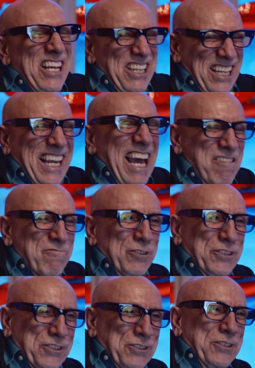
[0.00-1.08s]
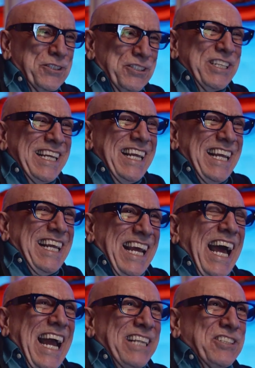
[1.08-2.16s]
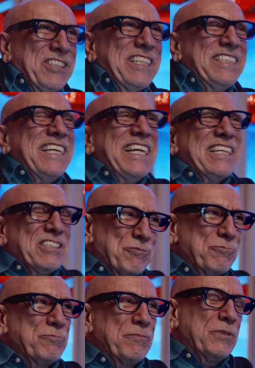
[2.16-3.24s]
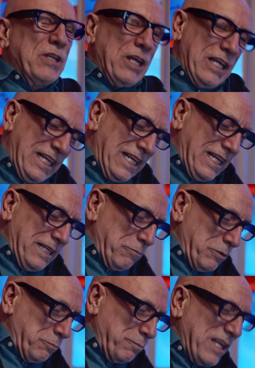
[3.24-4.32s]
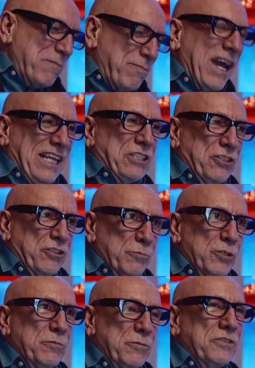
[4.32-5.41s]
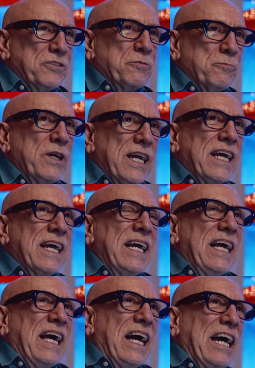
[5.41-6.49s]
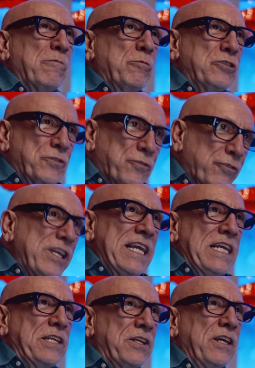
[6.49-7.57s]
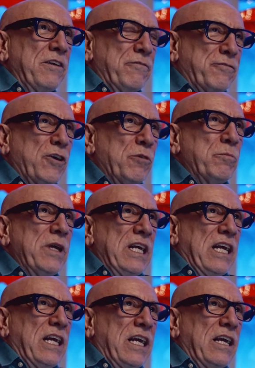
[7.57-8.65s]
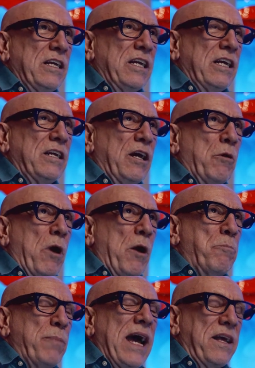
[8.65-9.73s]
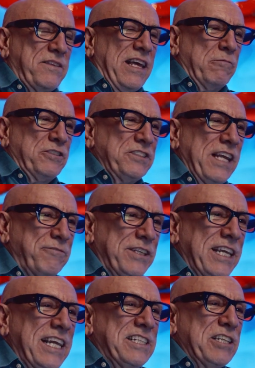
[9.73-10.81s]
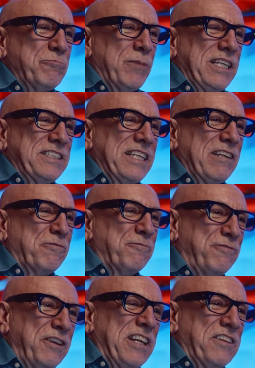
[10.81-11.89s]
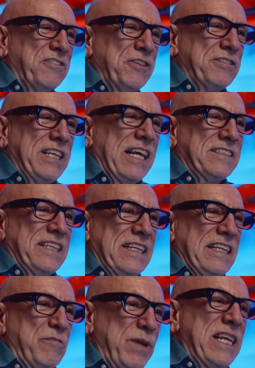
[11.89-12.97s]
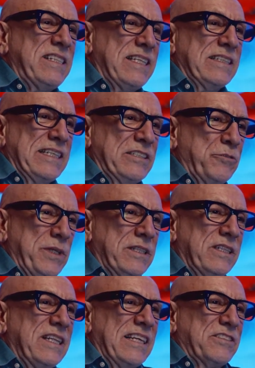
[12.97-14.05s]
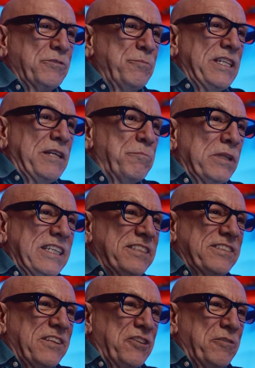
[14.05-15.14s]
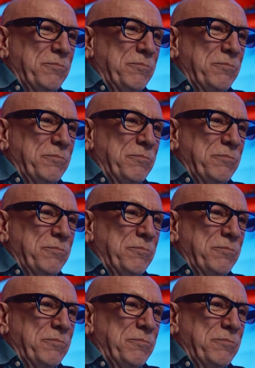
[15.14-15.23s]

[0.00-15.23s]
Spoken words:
the camel story actually takes me back to the moment where I was freed from a path I was navigating myself very enthusiastically, basically to be the last minimalist on the